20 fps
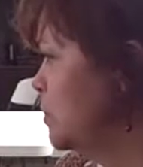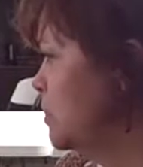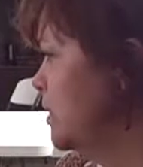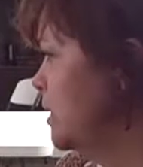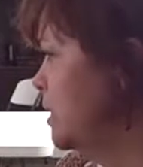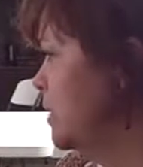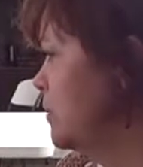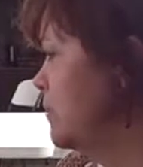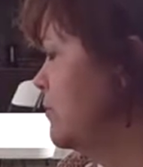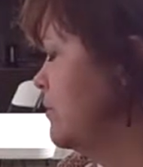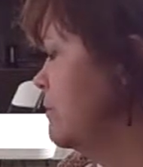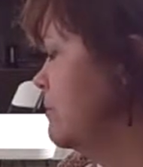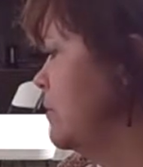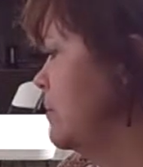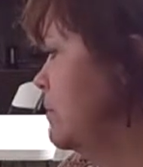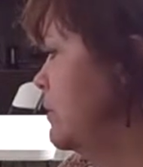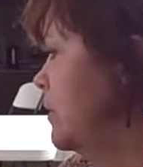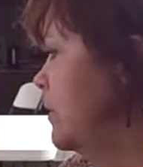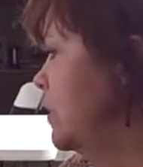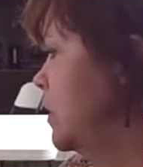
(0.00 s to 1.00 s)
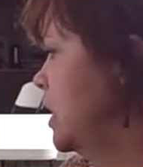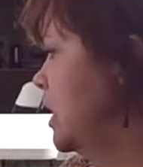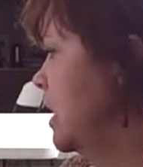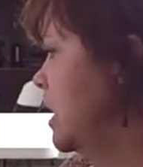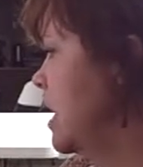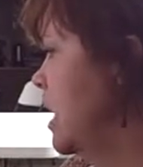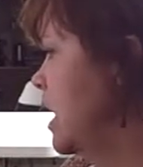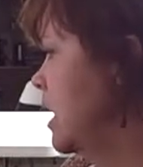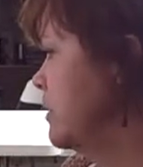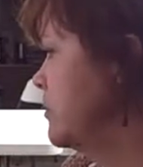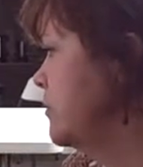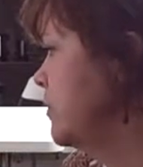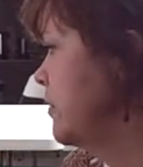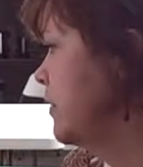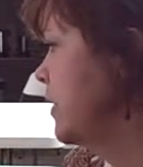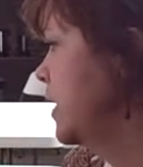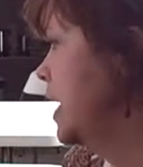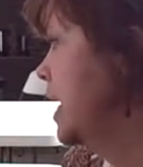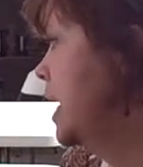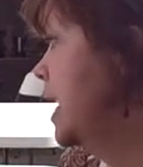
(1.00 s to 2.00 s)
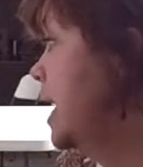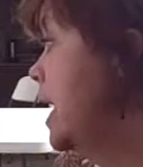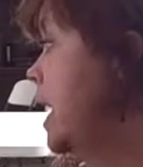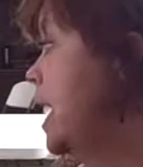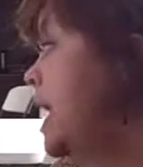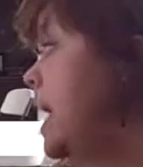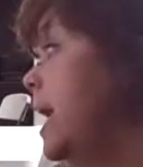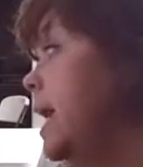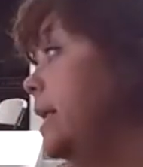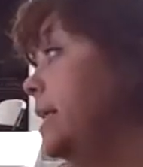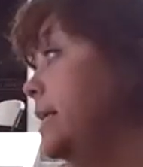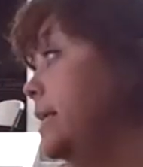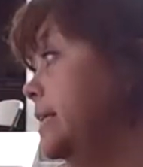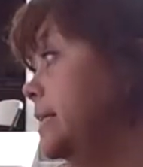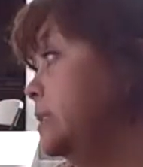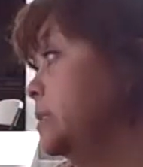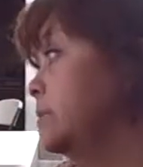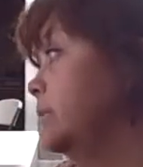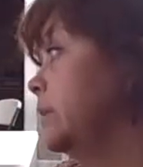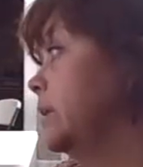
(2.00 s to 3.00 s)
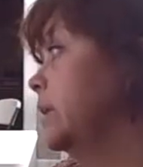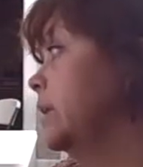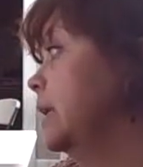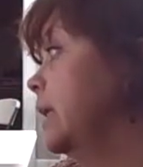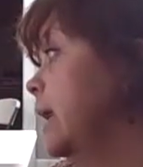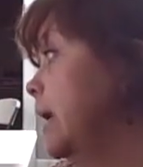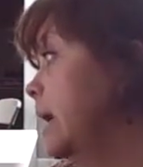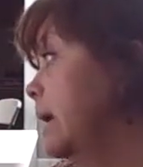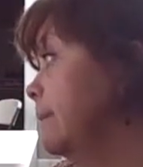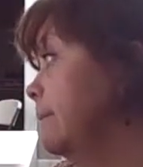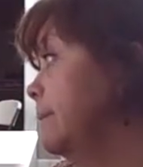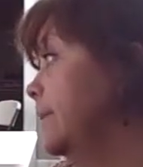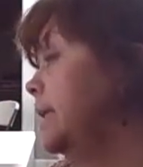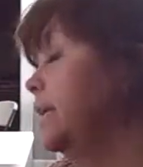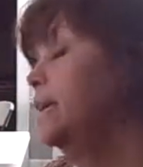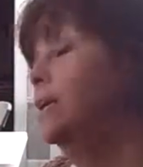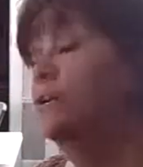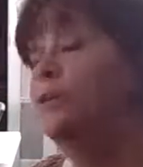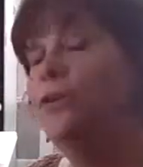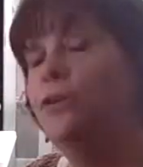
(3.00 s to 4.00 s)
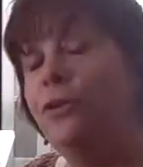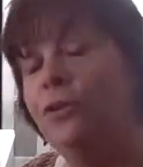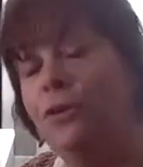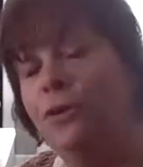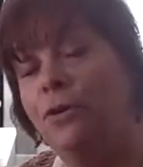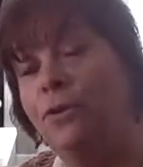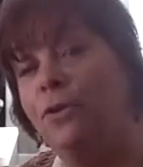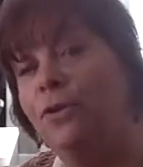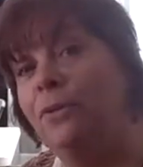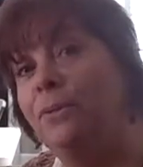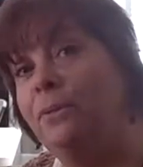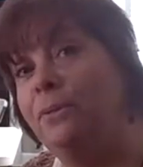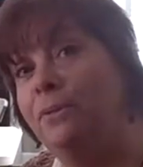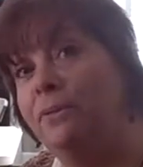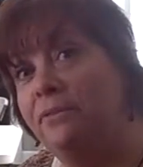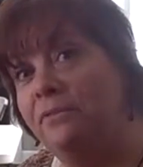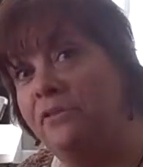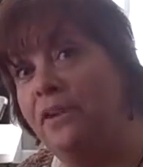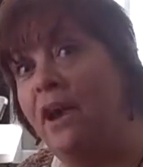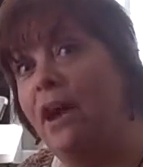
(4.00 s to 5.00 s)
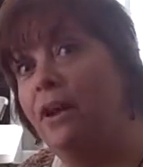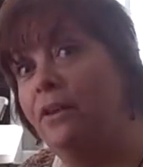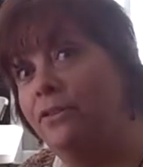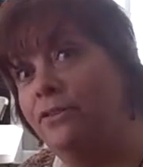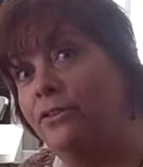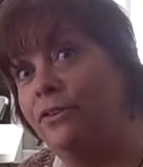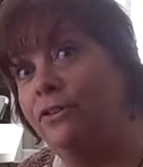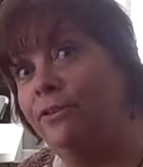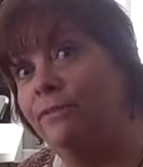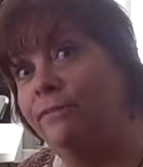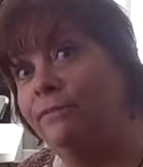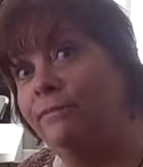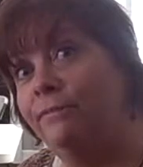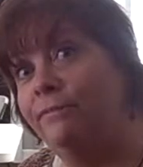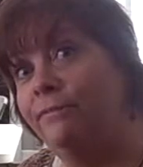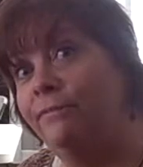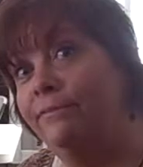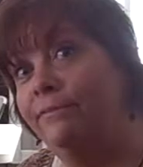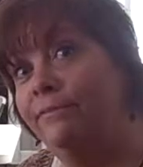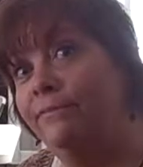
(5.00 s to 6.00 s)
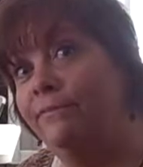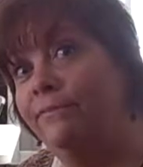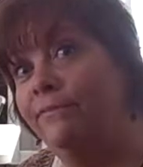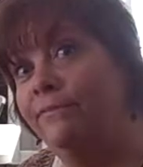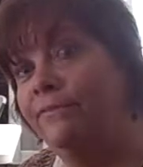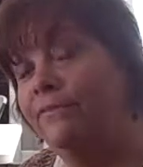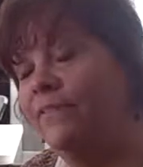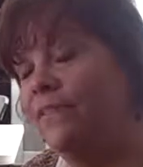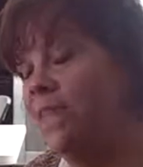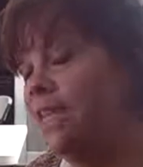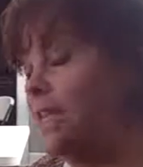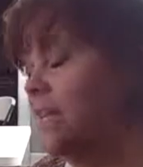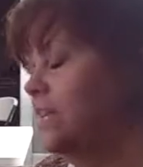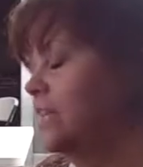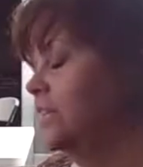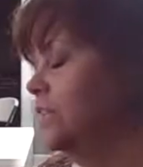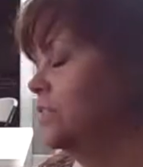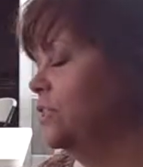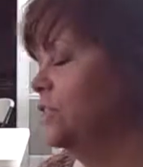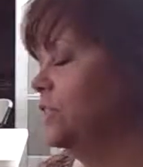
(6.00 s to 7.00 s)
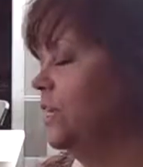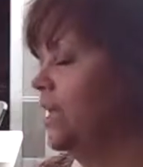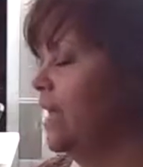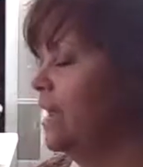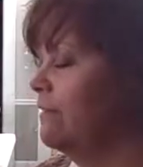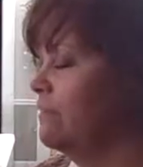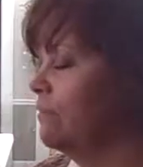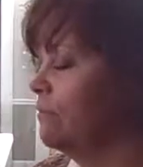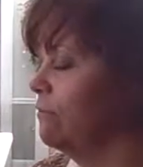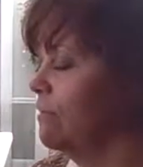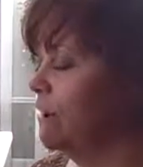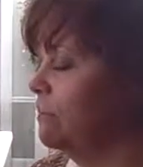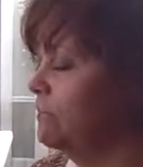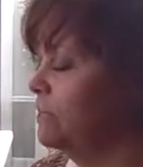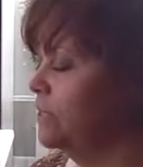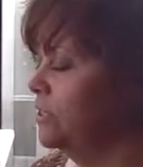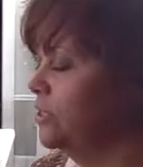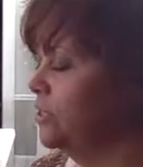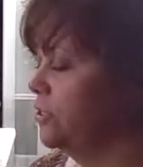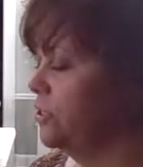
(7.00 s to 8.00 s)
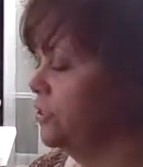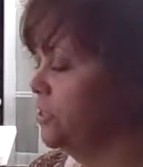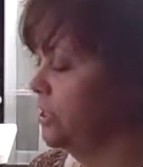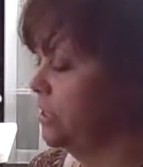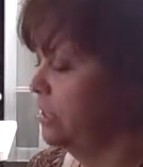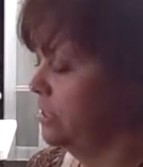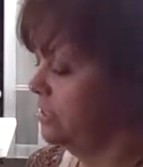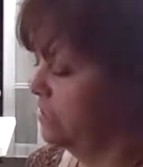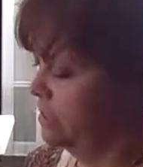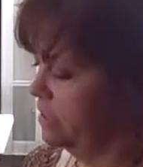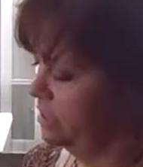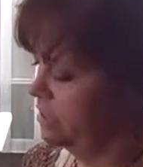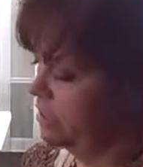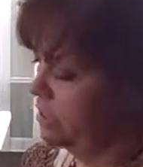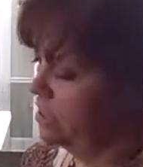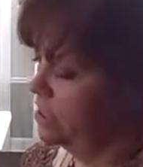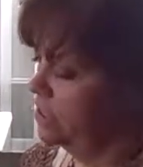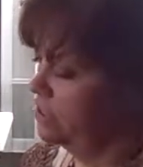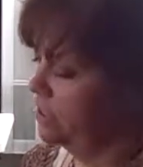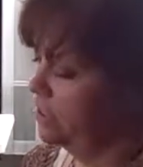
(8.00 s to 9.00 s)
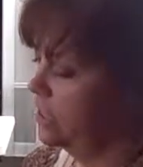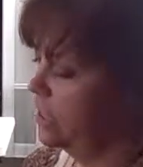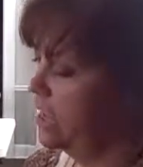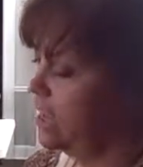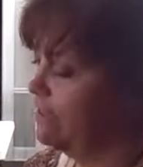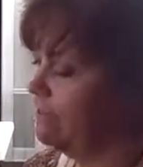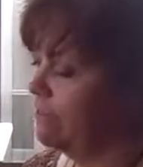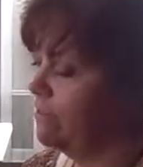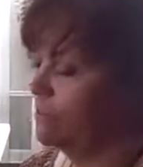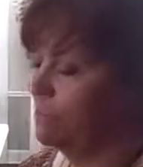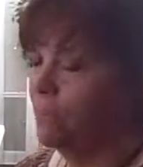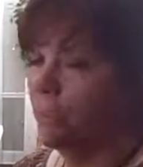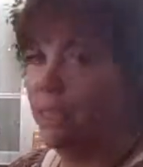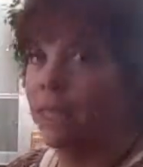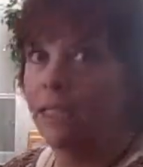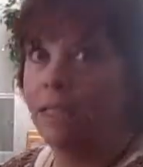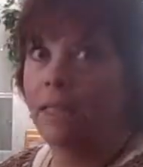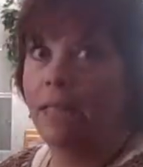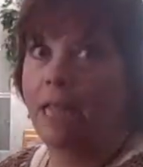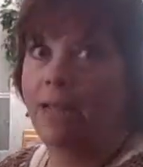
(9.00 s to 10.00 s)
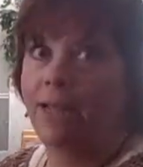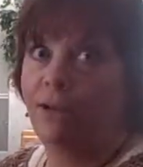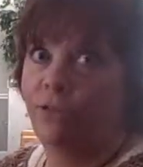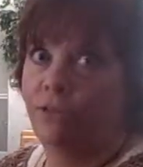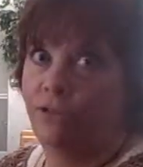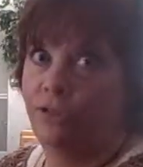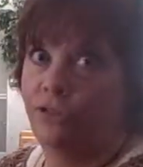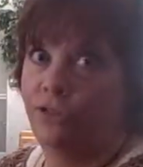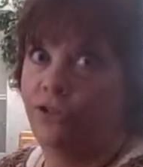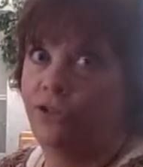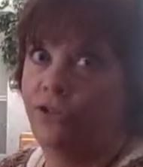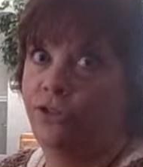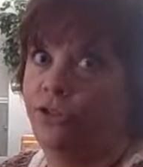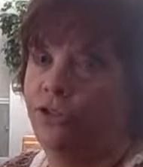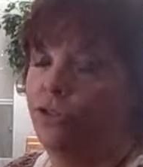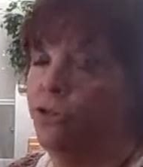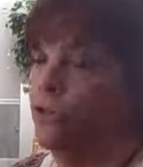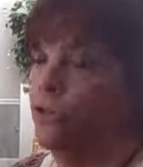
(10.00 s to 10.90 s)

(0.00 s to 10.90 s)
pills from the pill concoctor, and Isabel calmly cured the doctor. So you have the repetition, you have the big language,